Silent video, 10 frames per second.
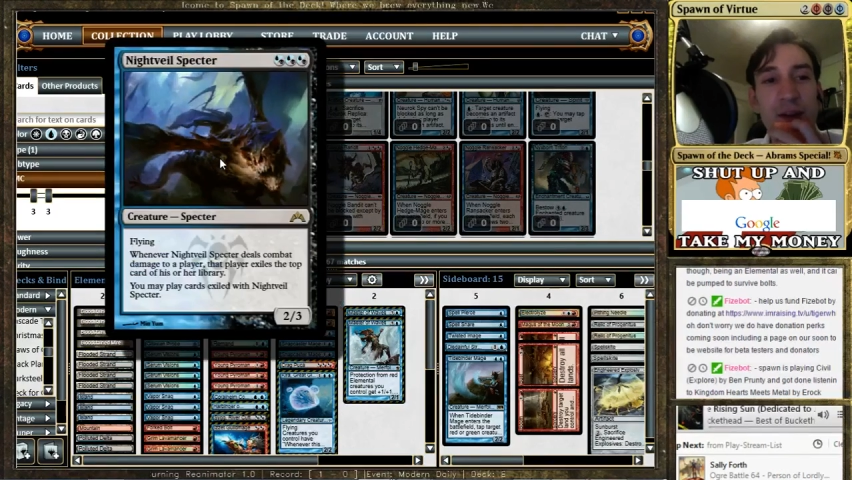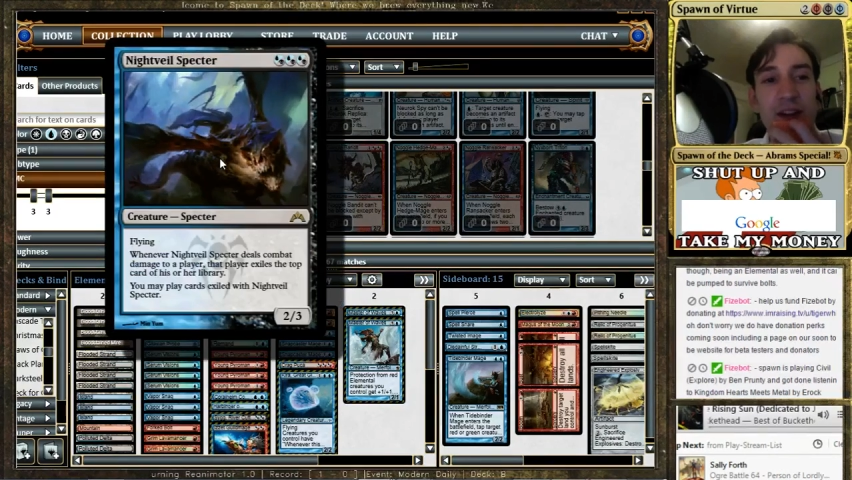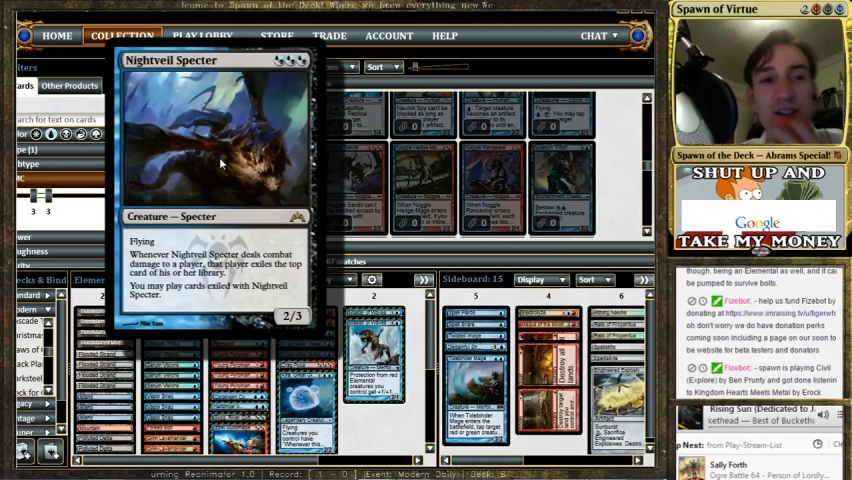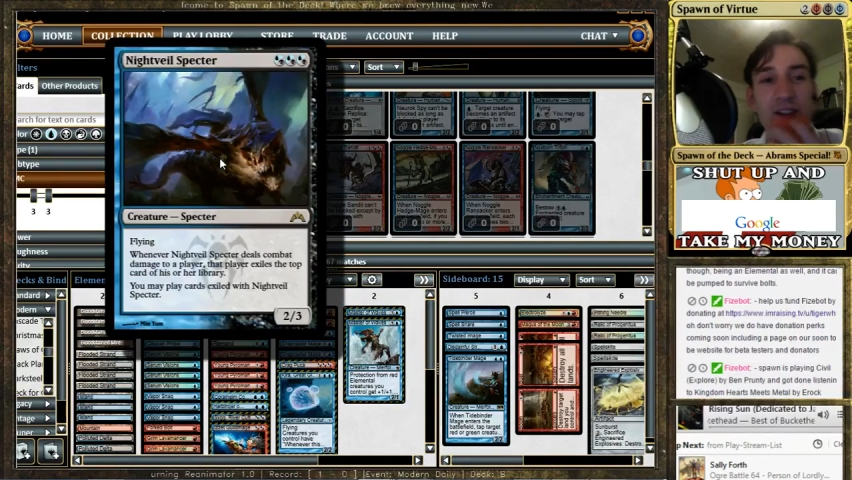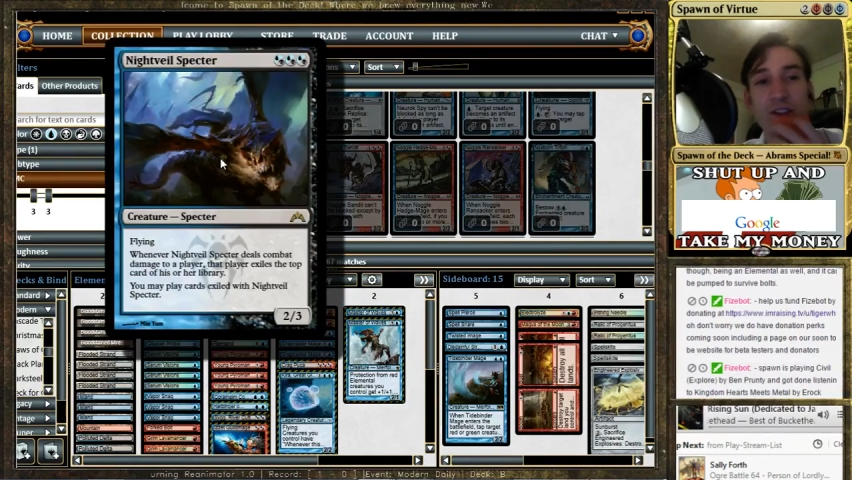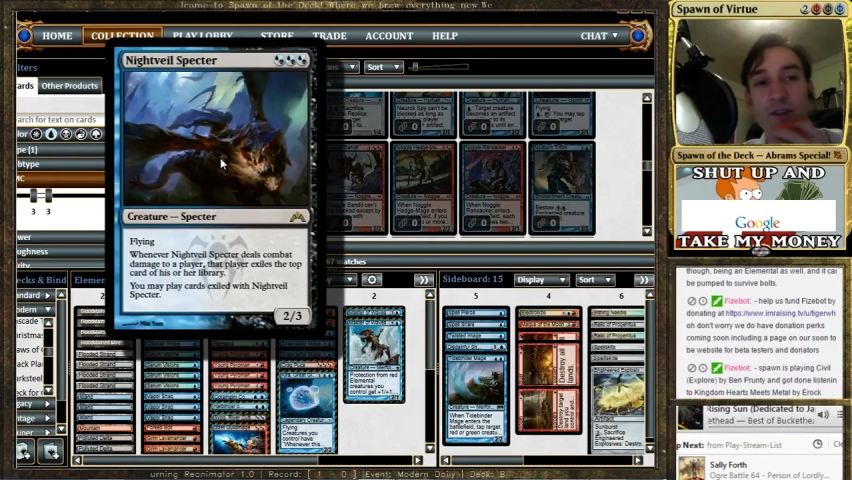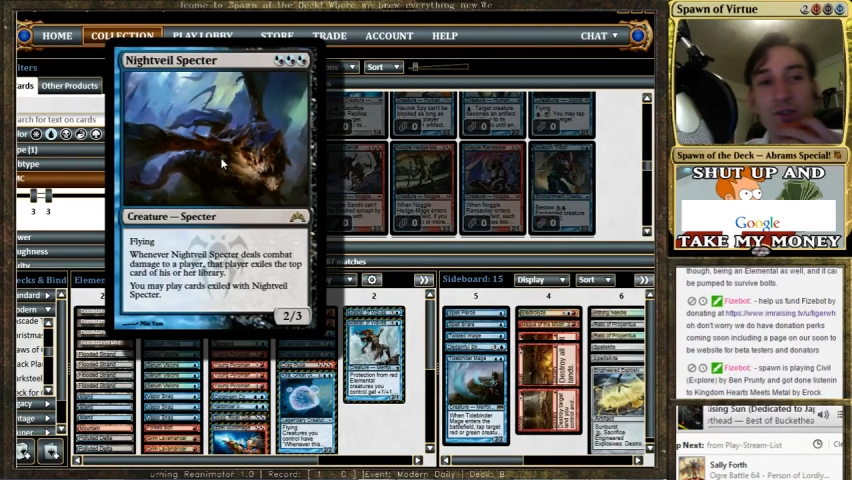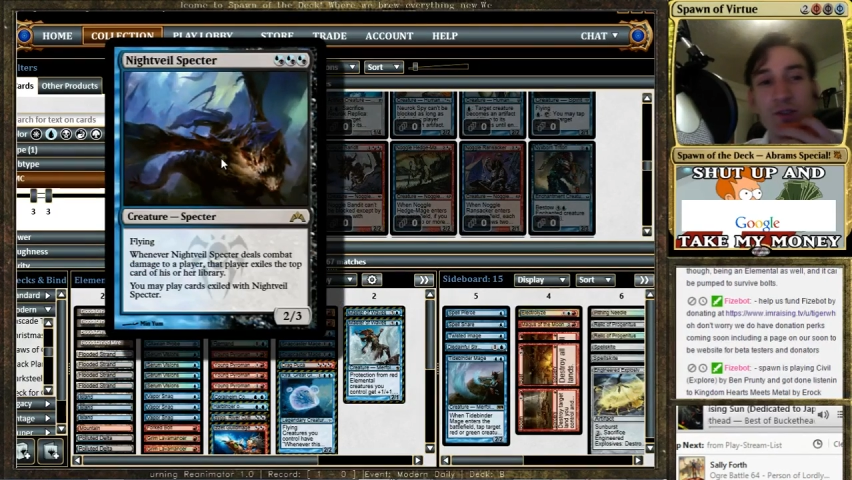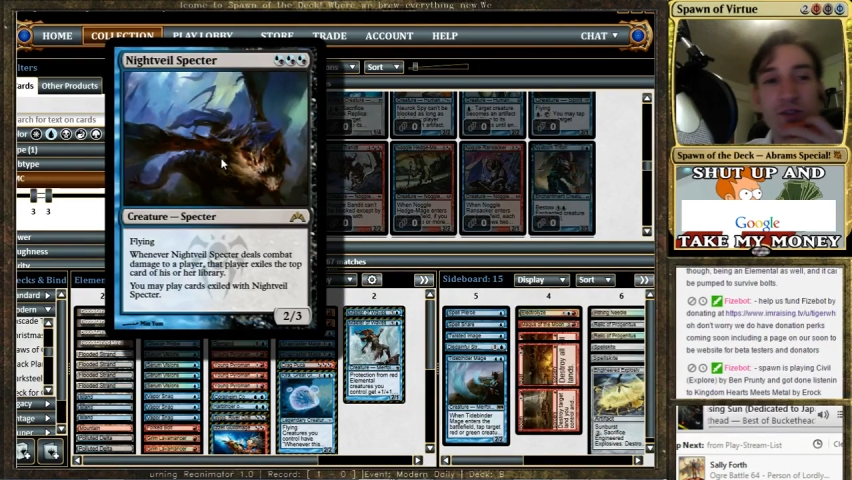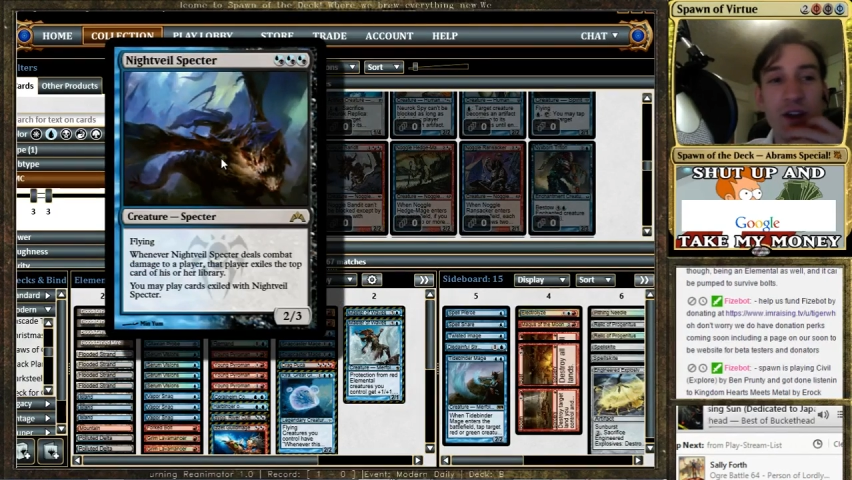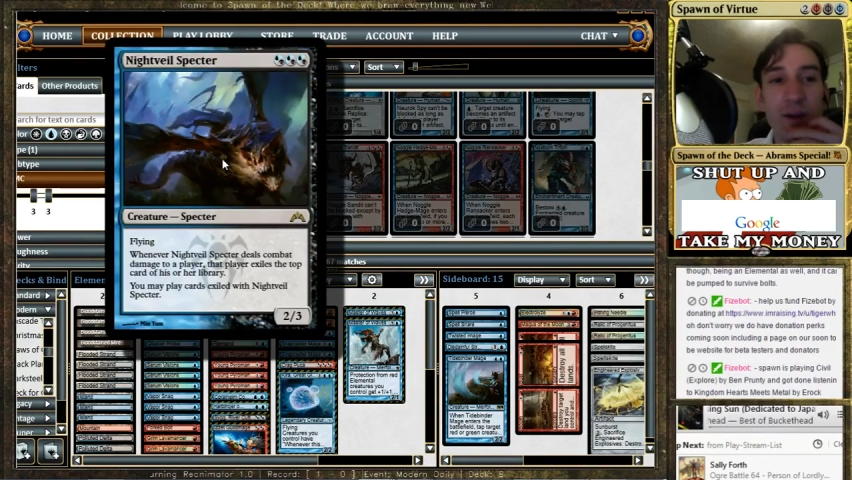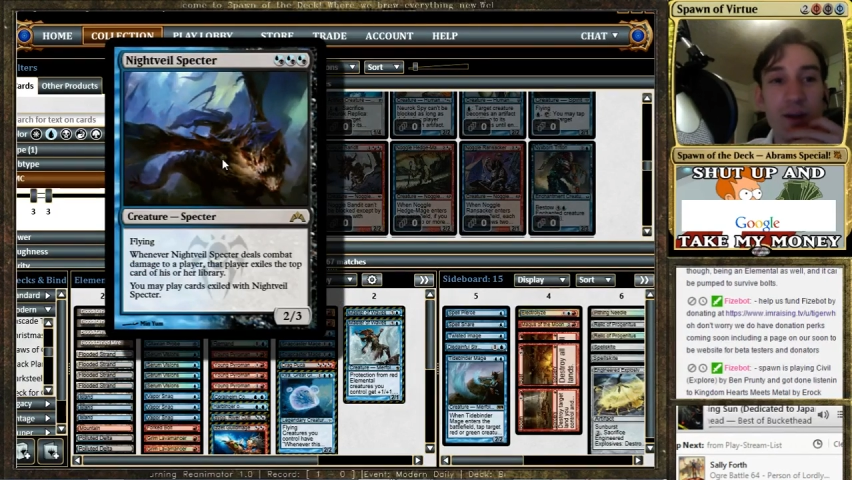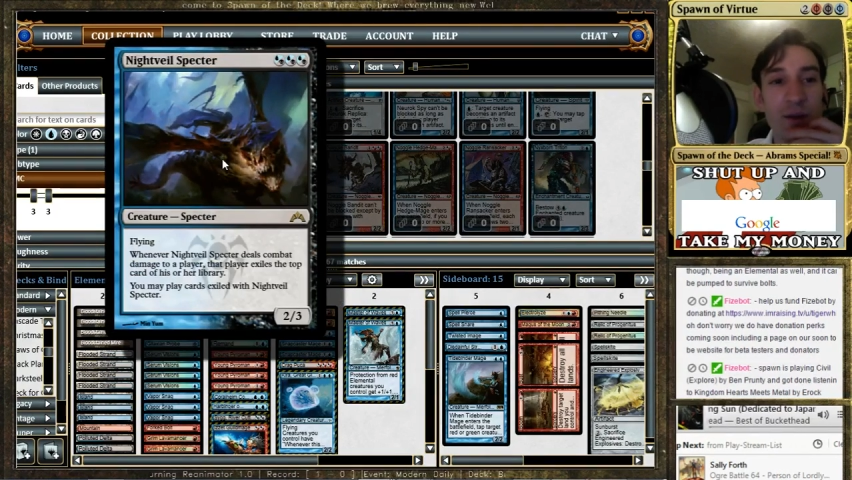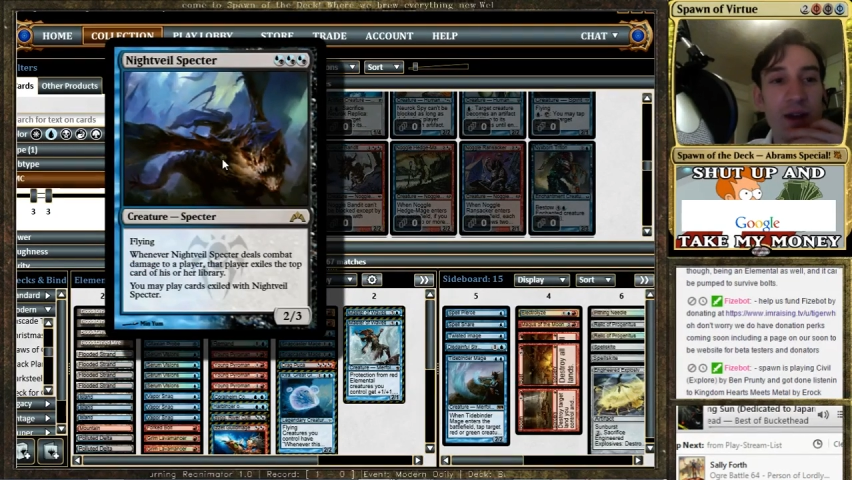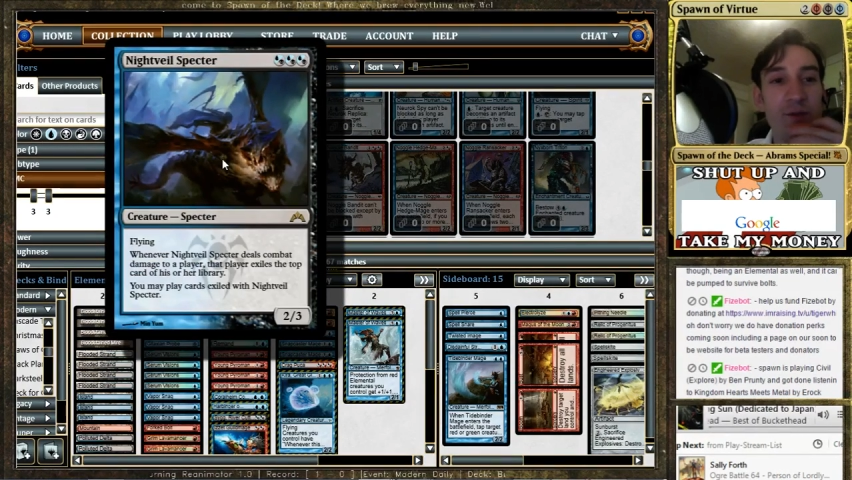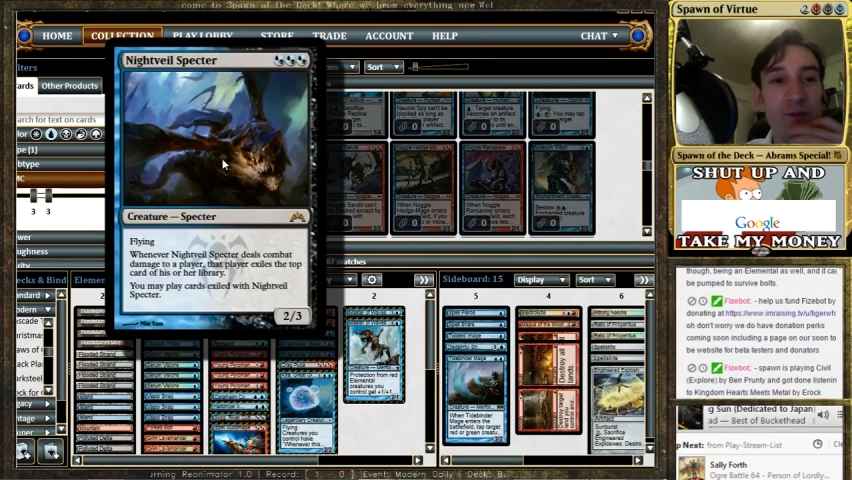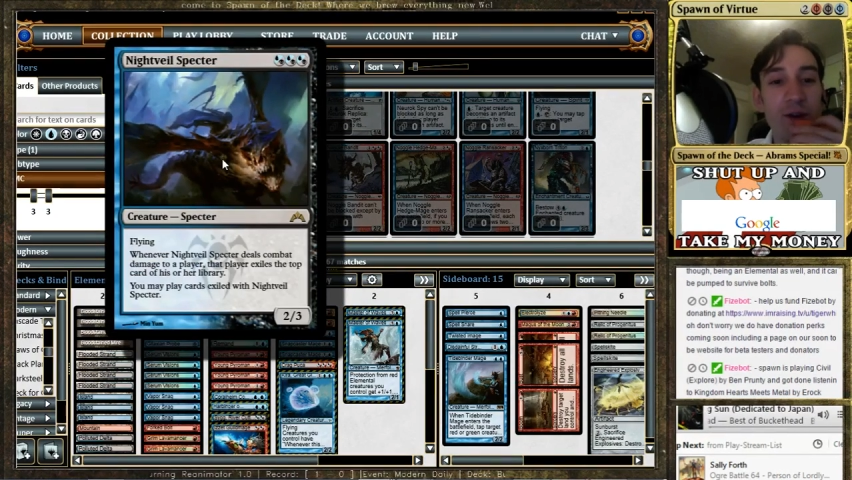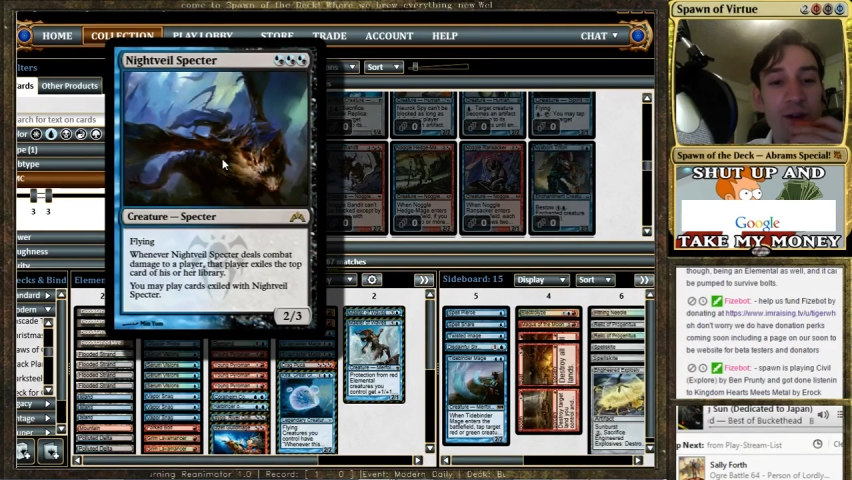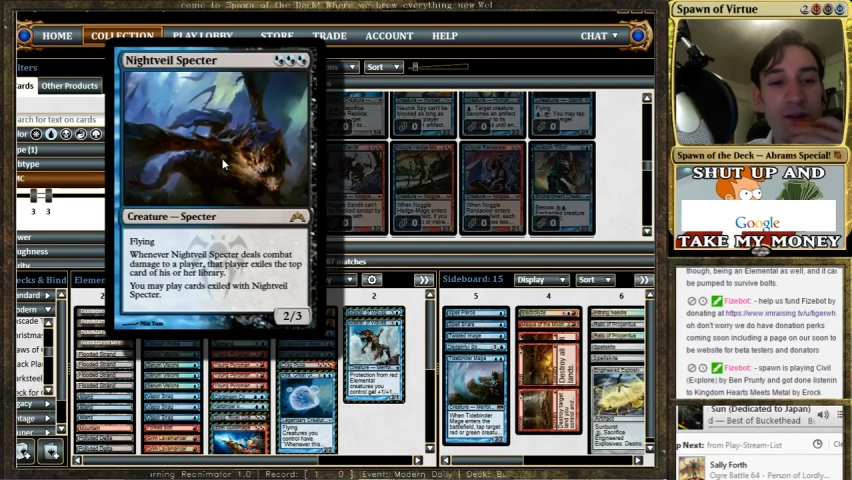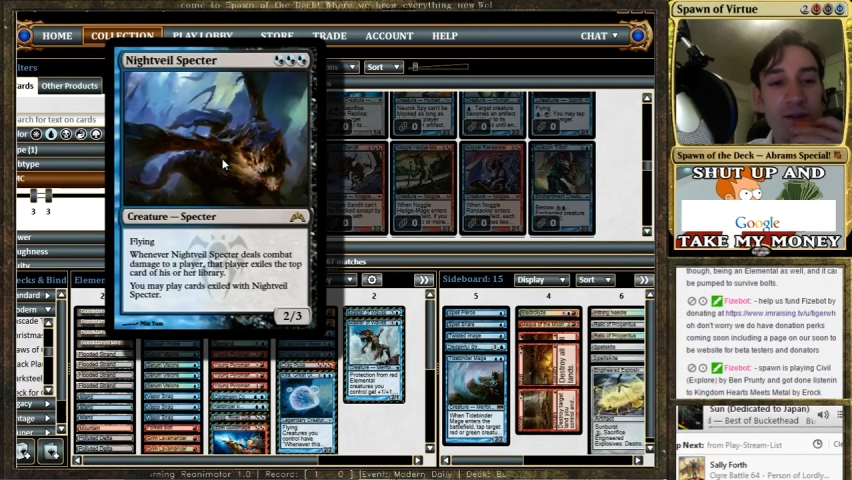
you can just go straight up Night Veil.